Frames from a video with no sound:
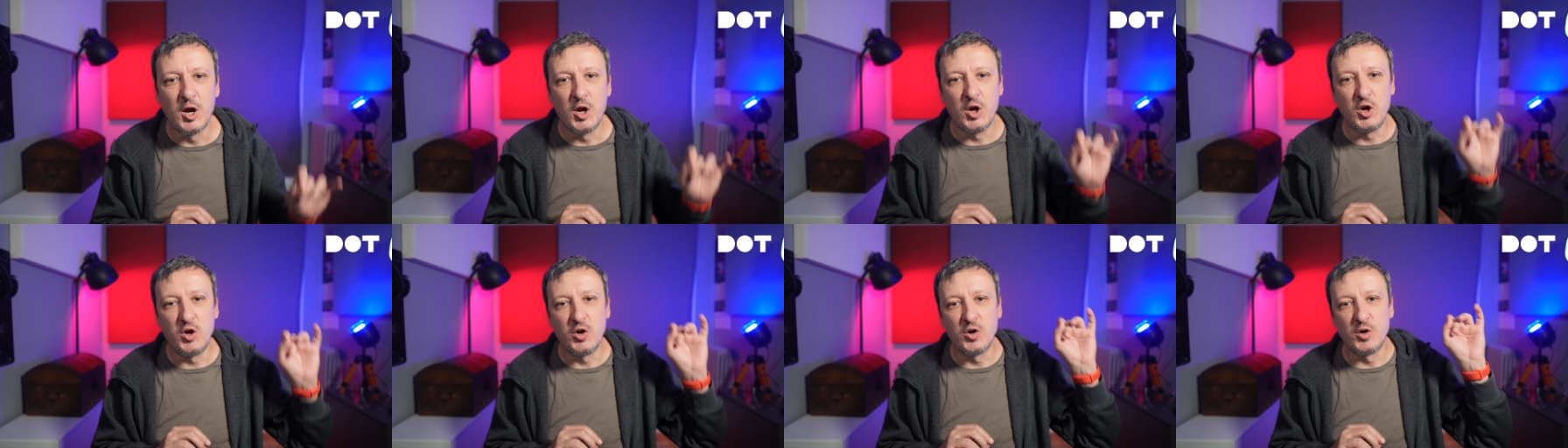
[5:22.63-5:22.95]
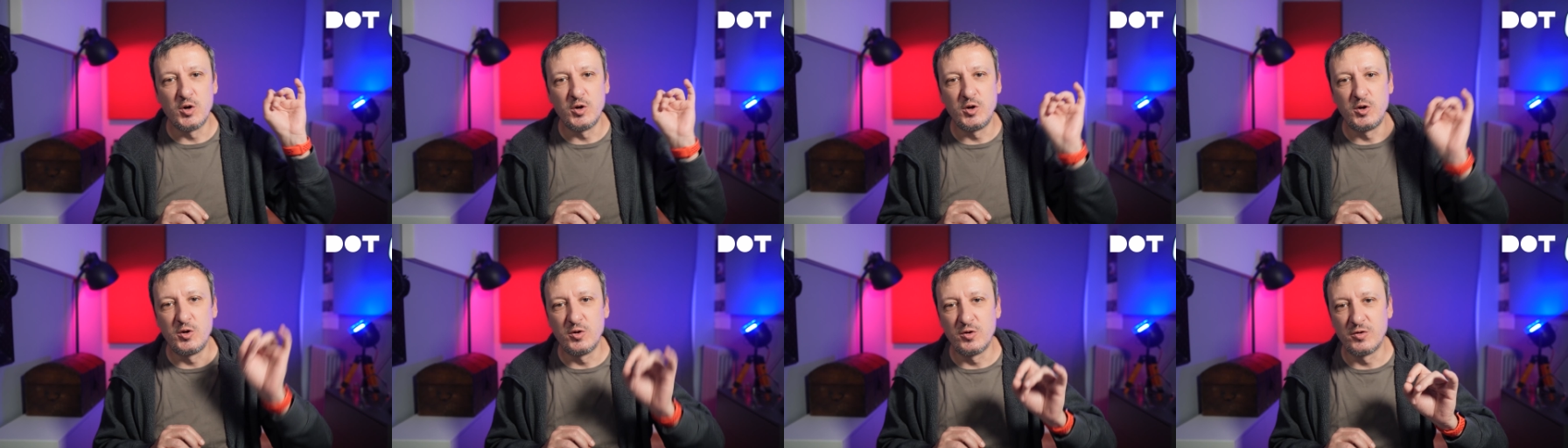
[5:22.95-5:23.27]

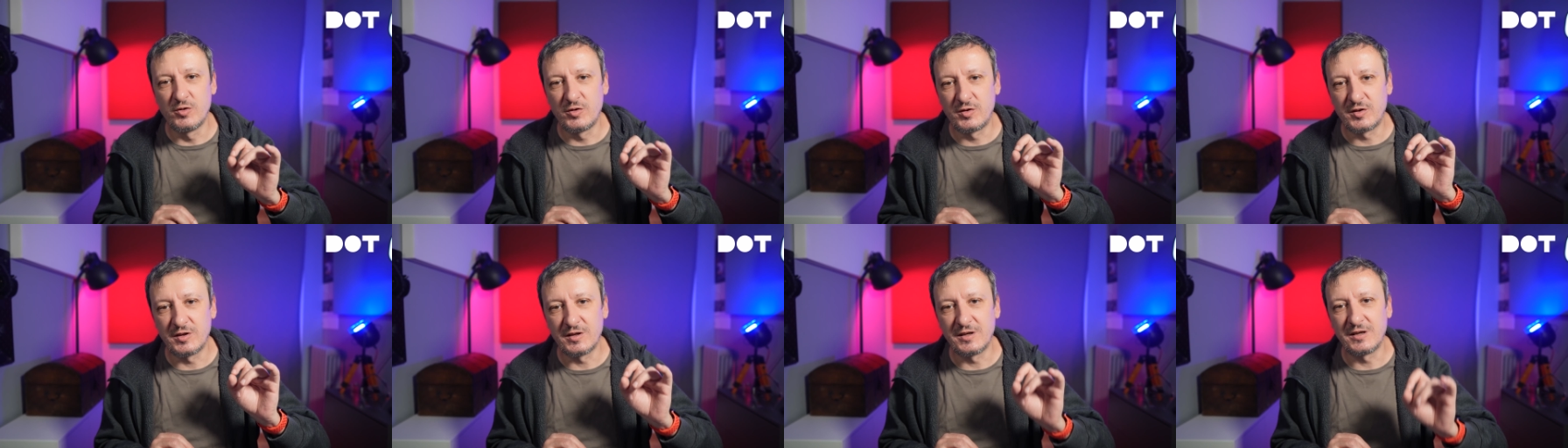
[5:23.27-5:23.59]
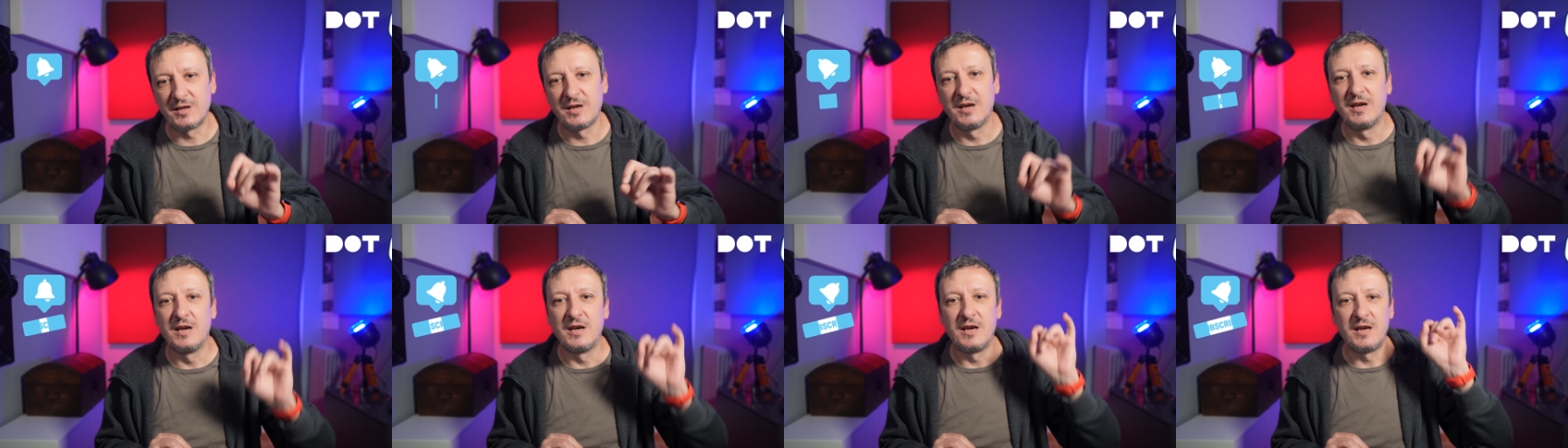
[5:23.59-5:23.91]
you're
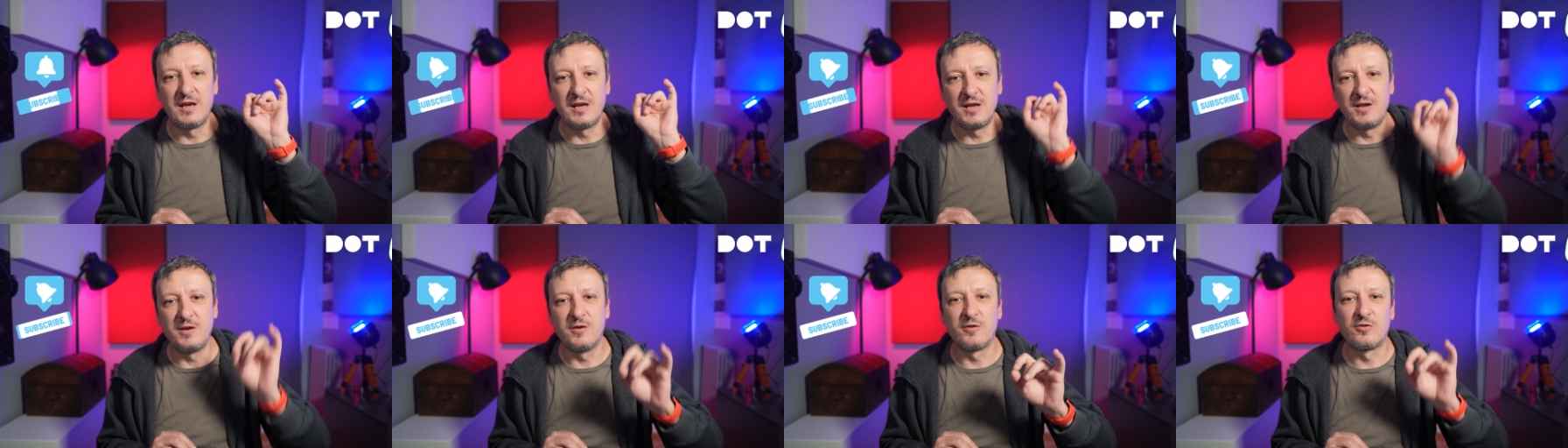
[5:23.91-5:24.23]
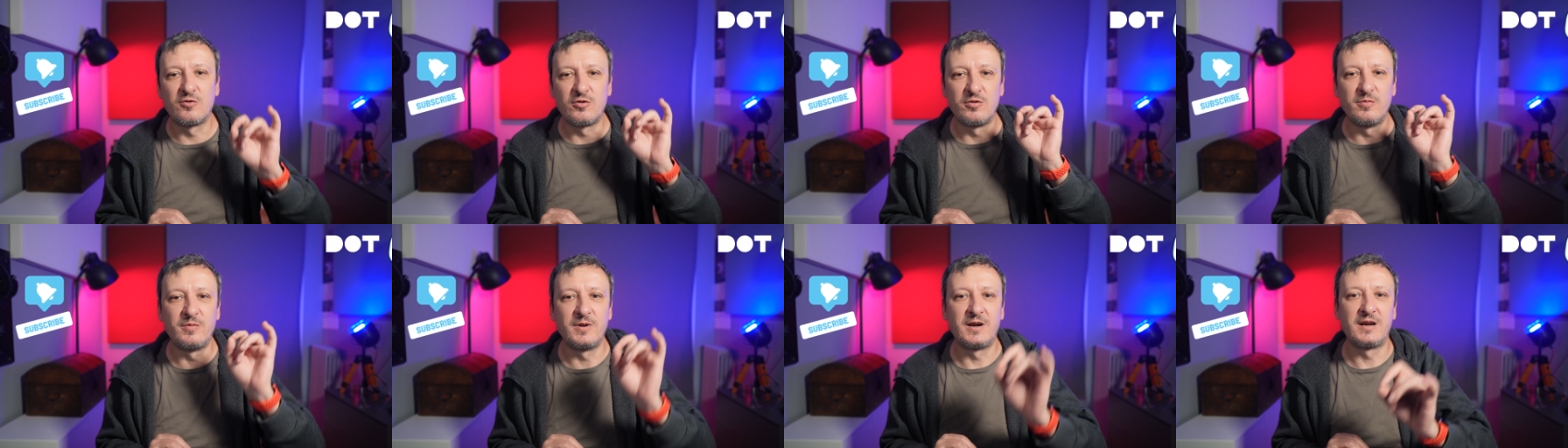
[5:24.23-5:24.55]
using in
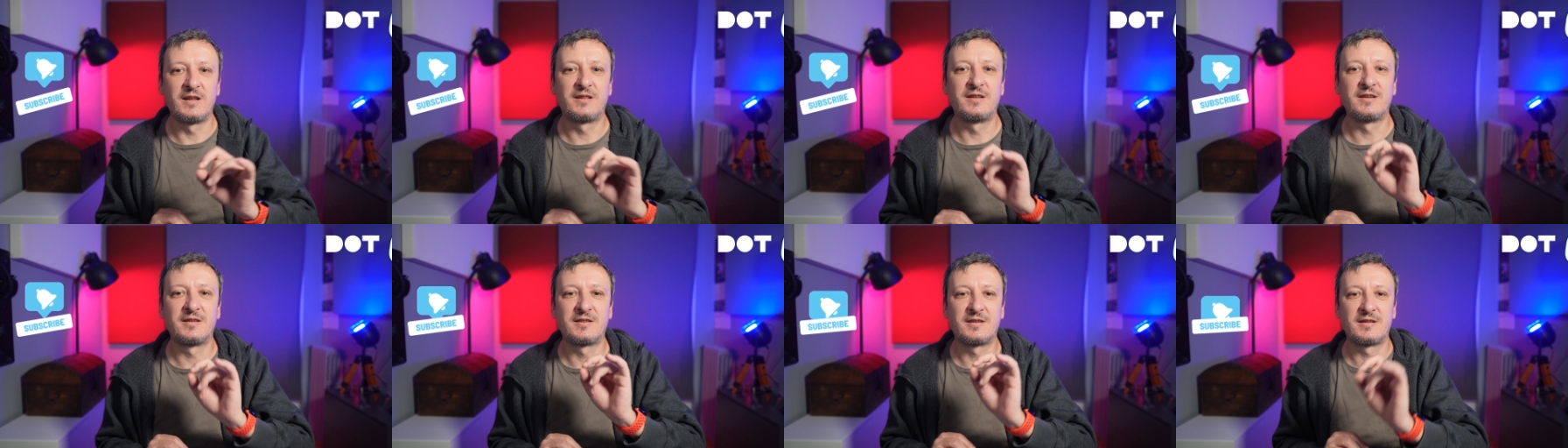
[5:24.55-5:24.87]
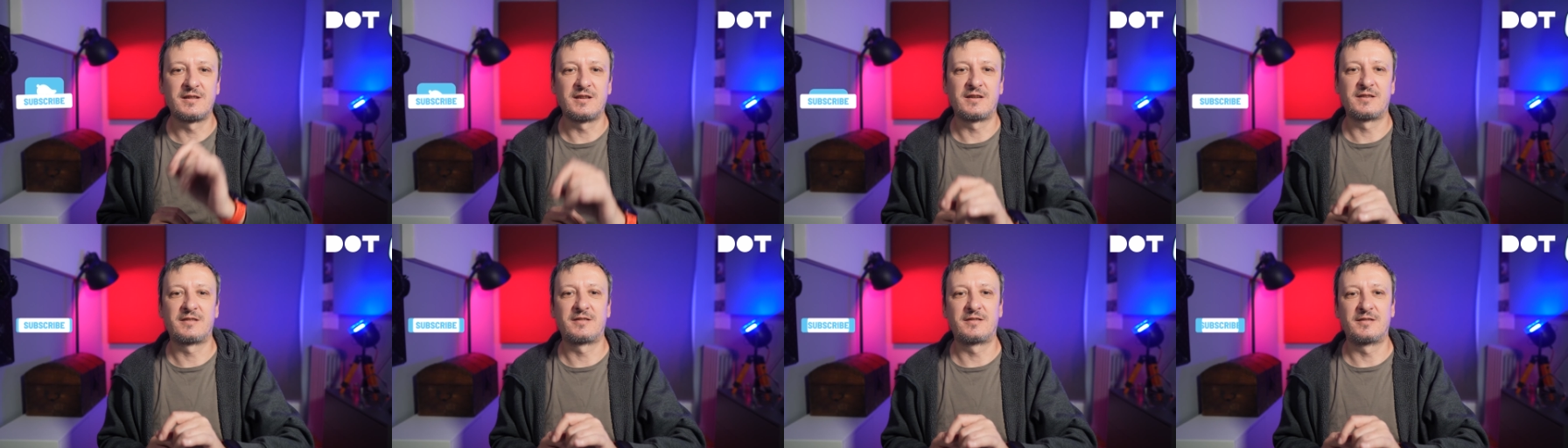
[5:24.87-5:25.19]
your Kubernetes
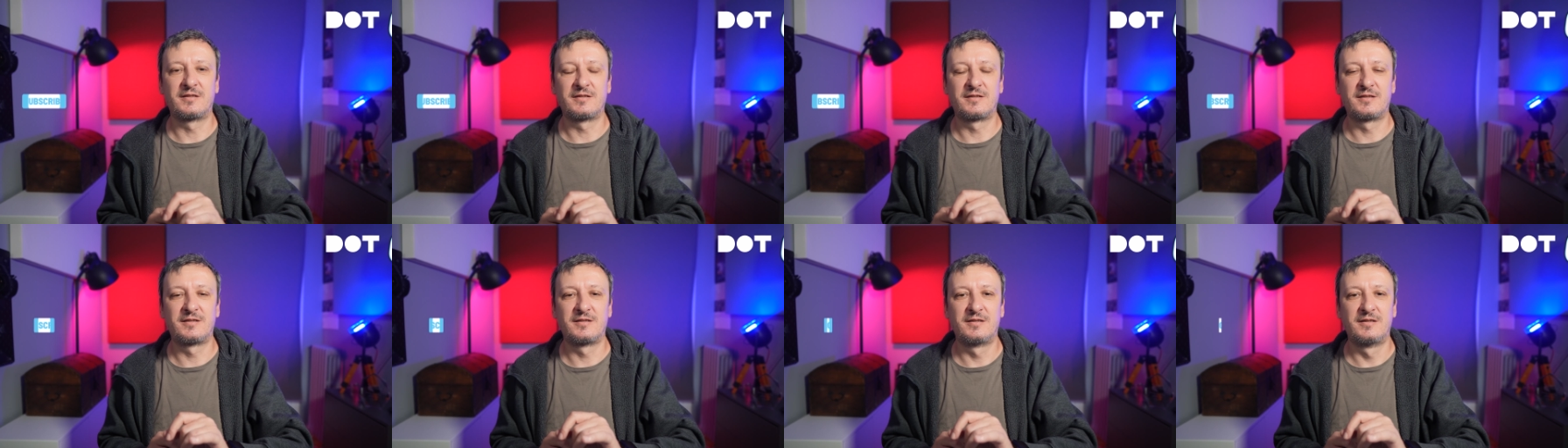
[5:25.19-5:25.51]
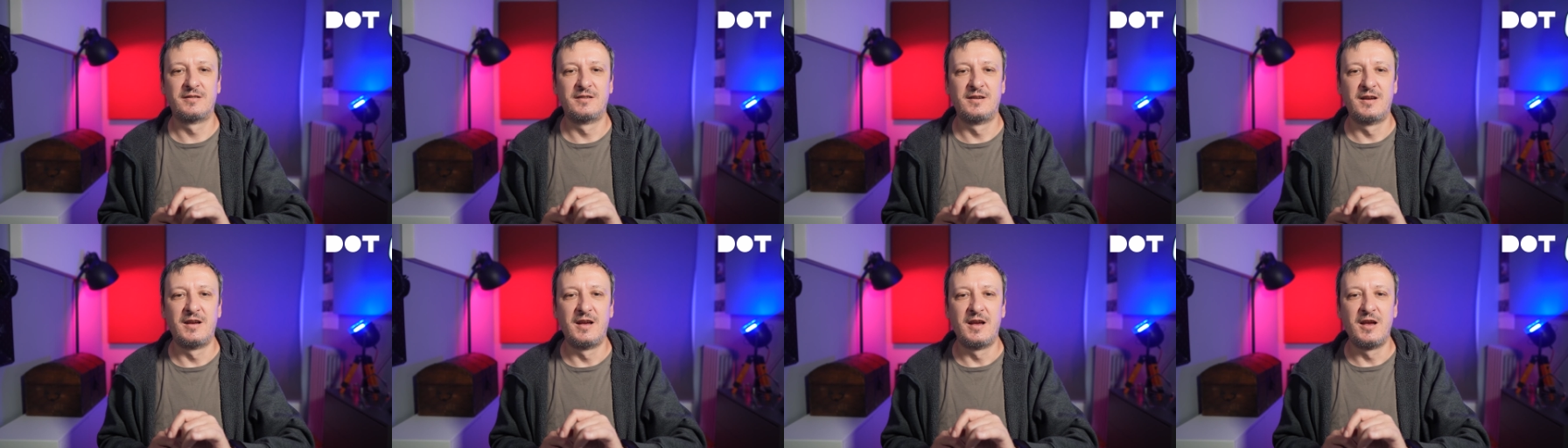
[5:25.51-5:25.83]
clusters.